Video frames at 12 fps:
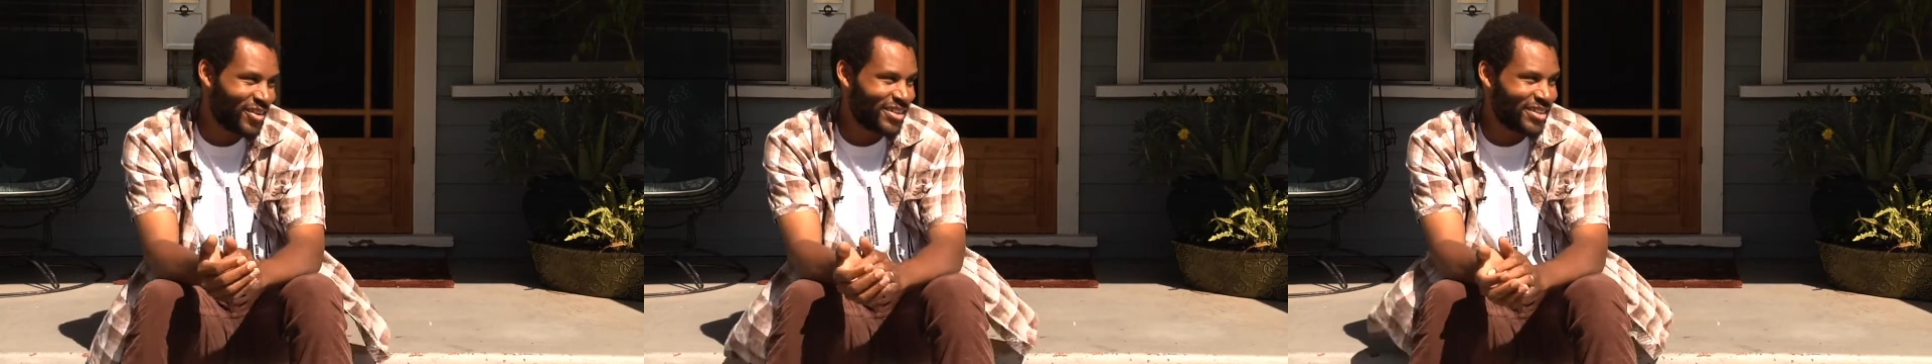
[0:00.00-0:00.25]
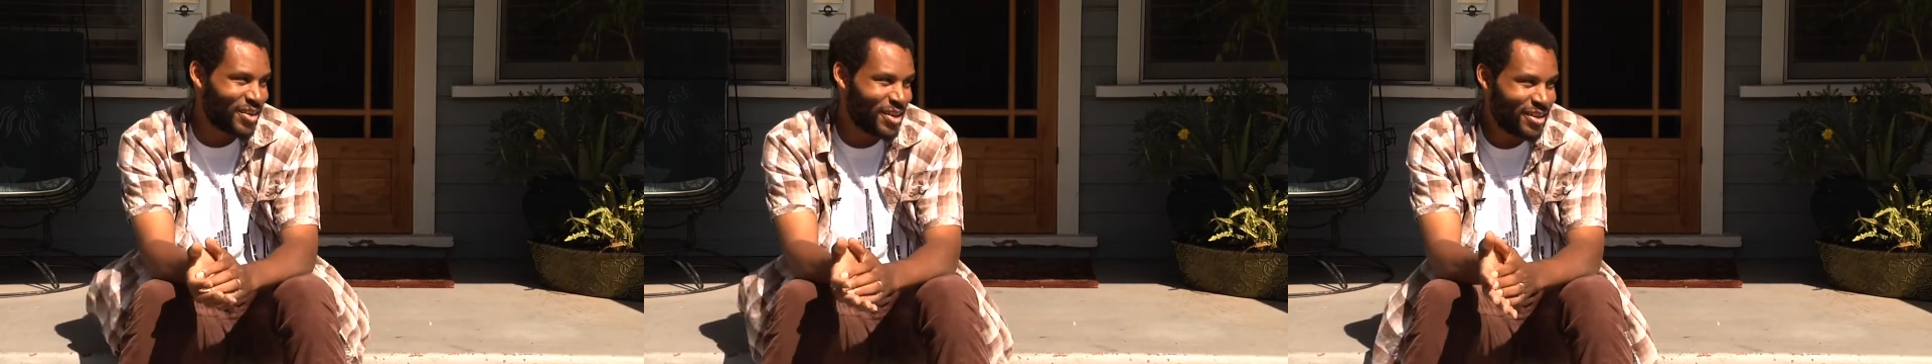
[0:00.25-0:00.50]
And,
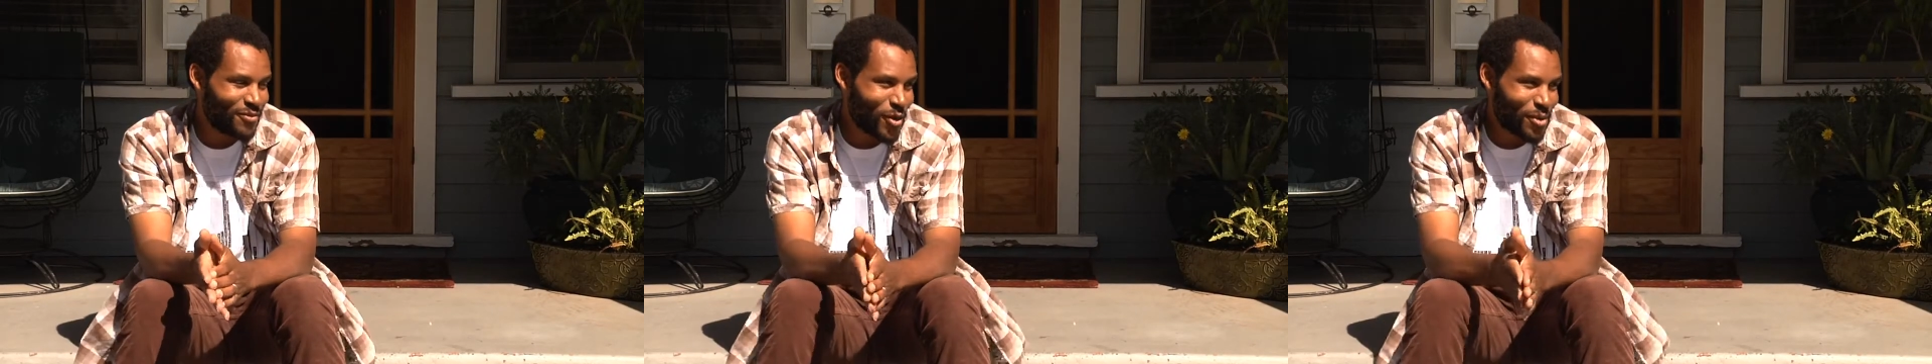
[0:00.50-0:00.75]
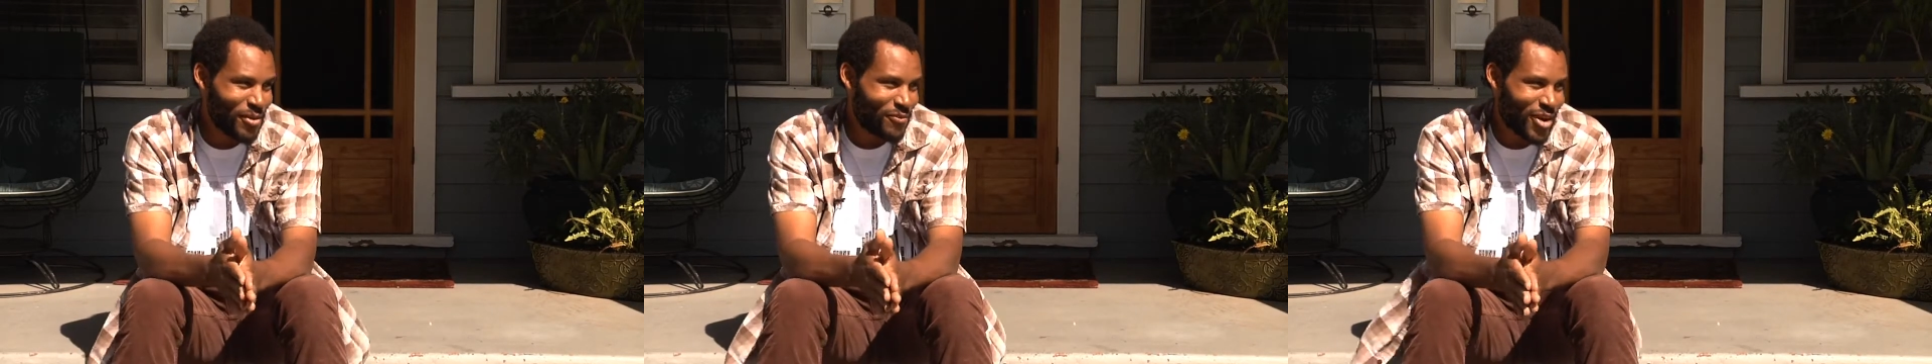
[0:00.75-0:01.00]
and
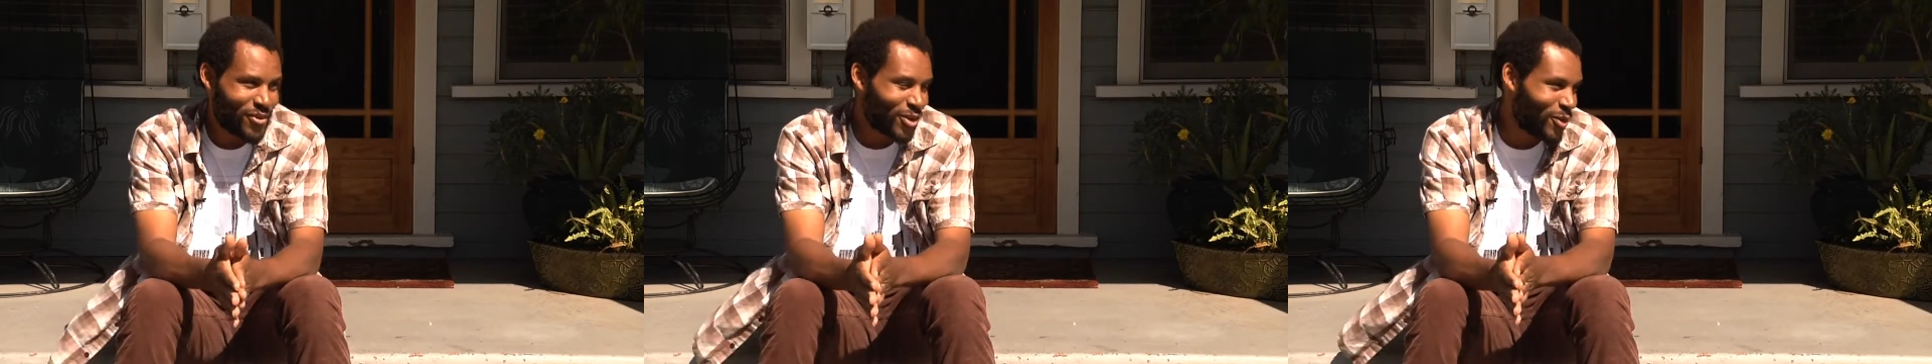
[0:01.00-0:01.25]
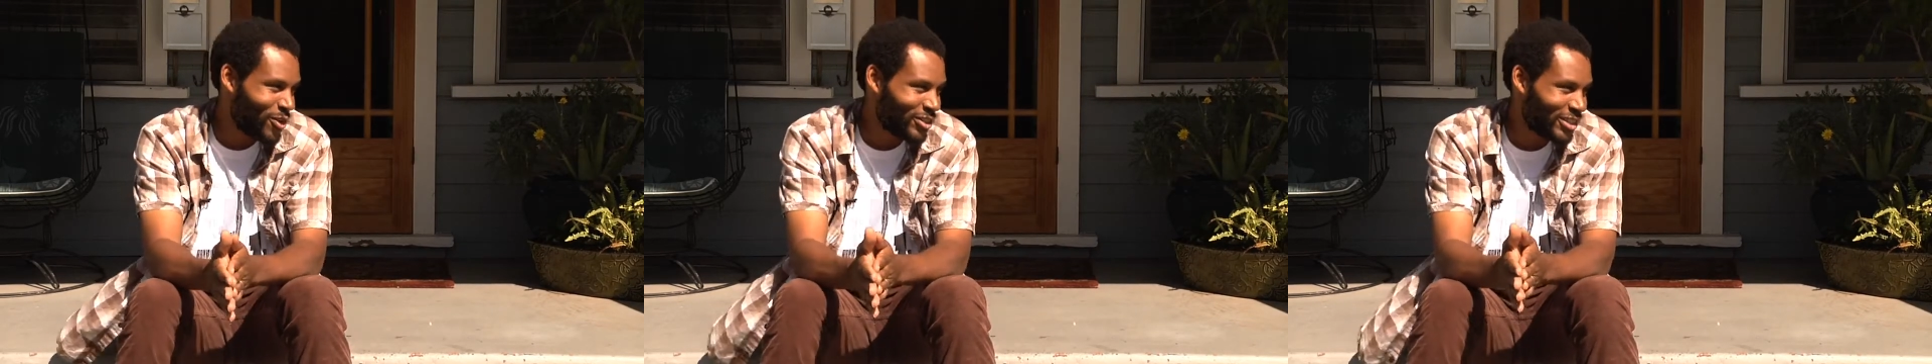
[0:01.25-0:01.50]
one of my favorite
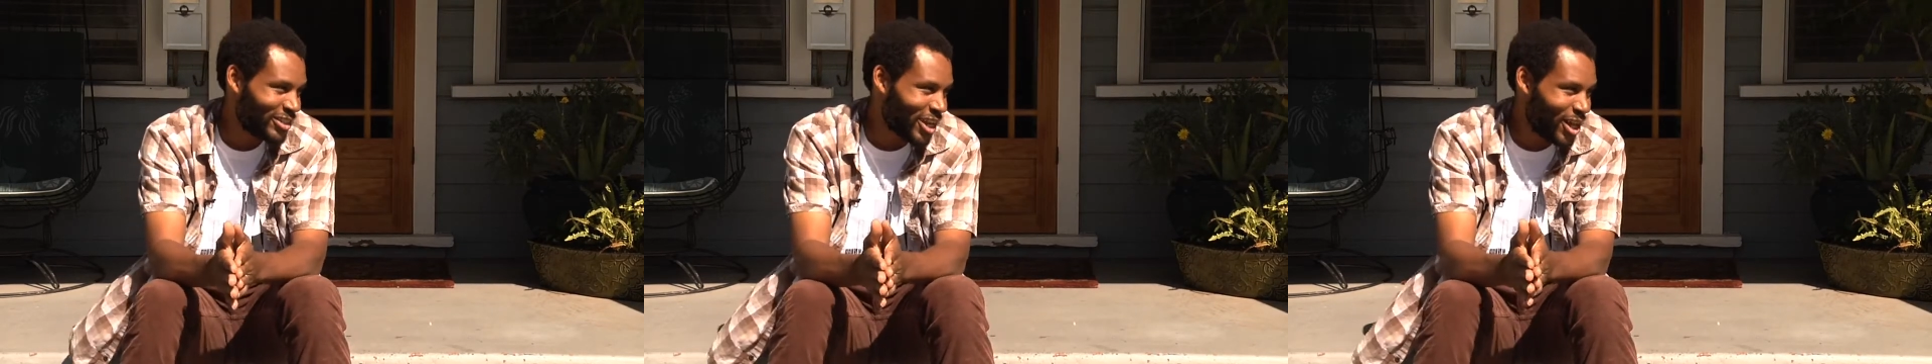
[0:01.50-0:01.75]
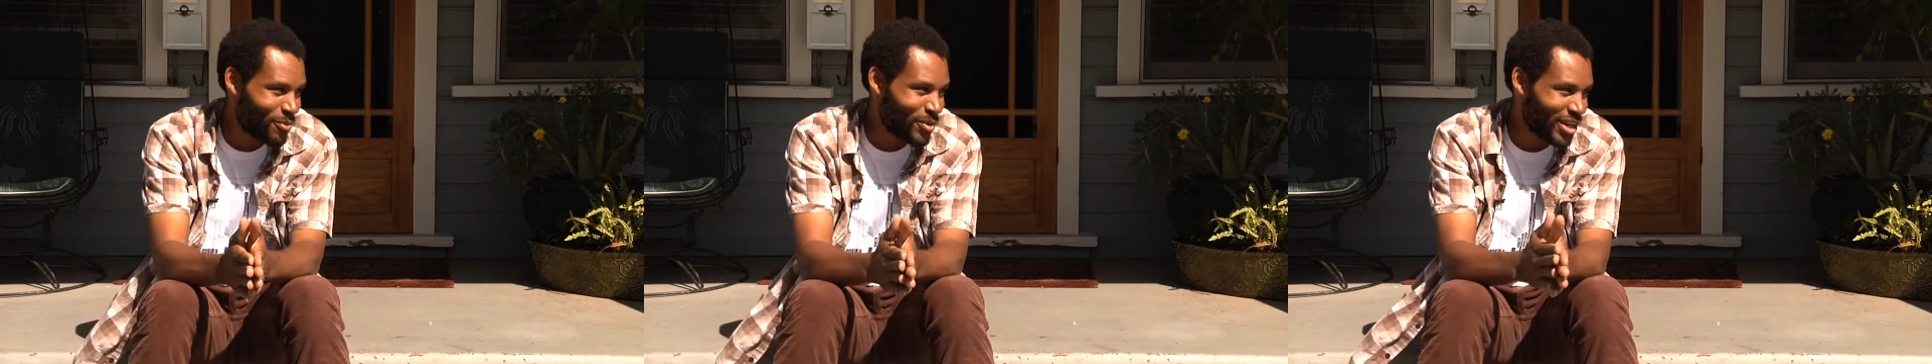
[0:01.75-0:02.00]
quotes is
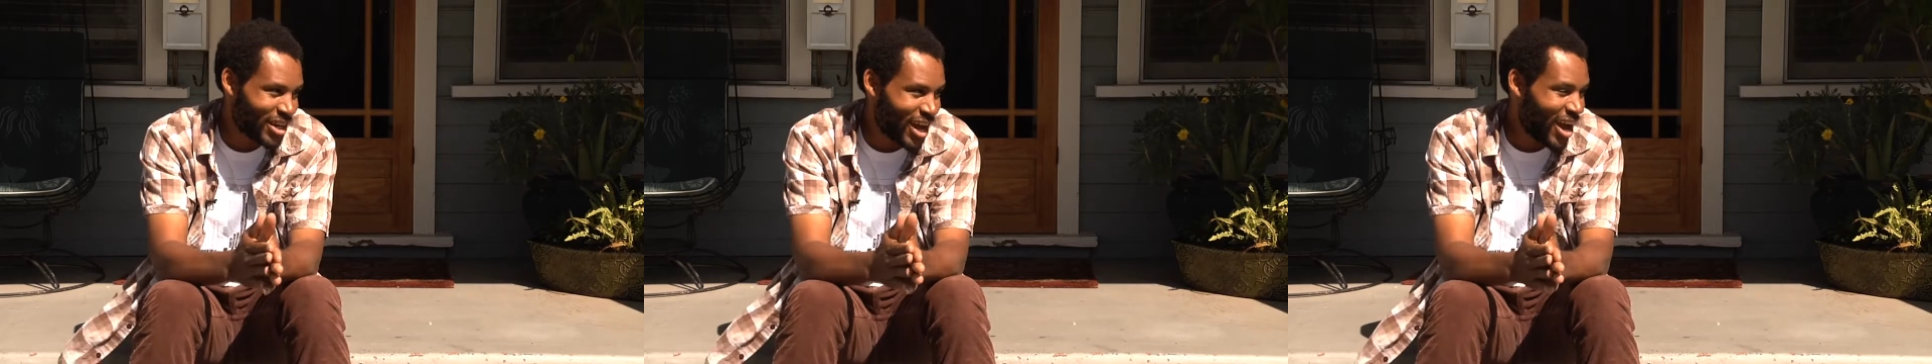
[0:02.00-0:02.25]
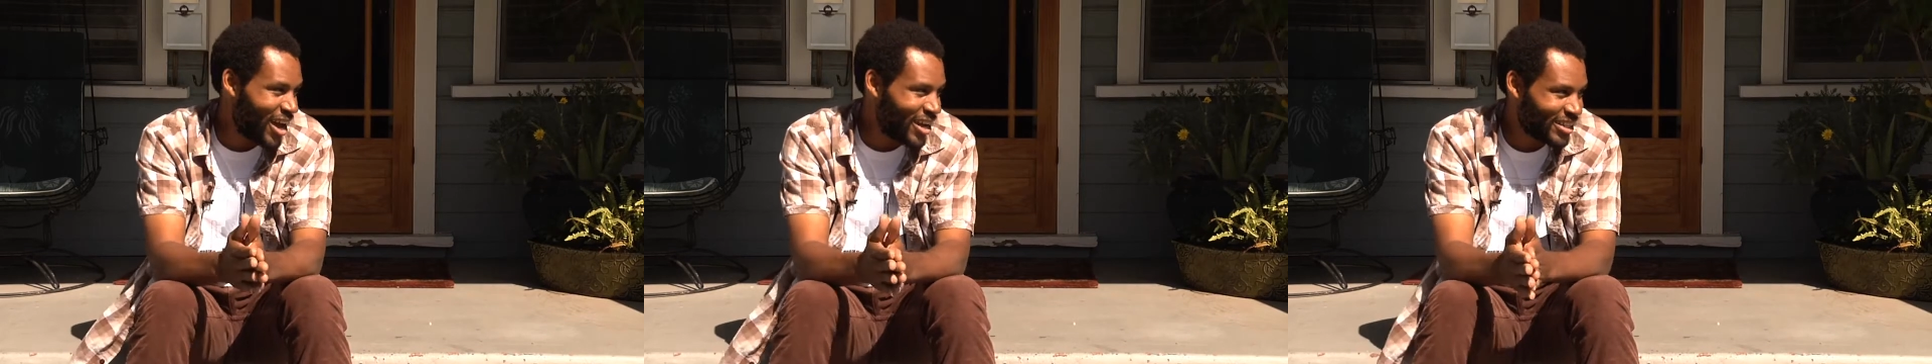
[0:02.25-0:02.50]
Salman
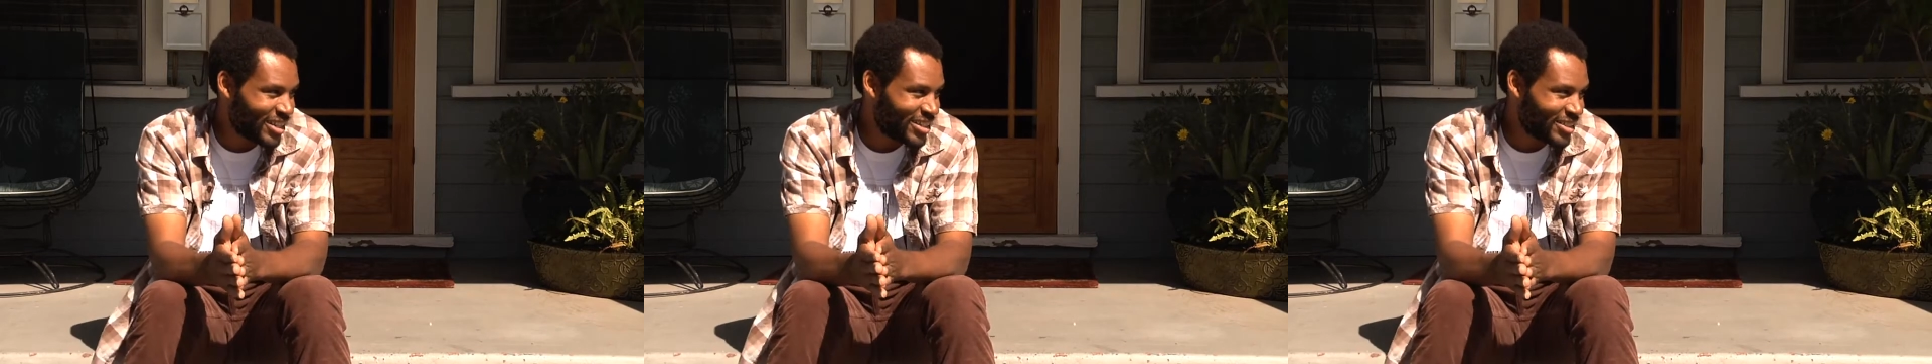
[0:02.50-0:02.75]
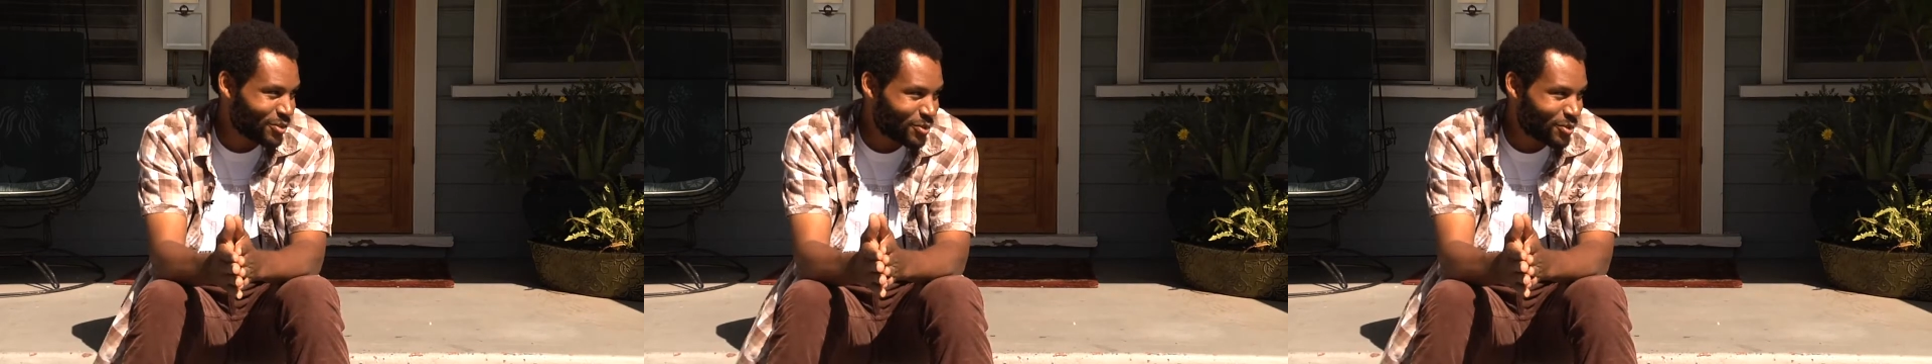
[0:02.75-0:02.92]
Agah, his,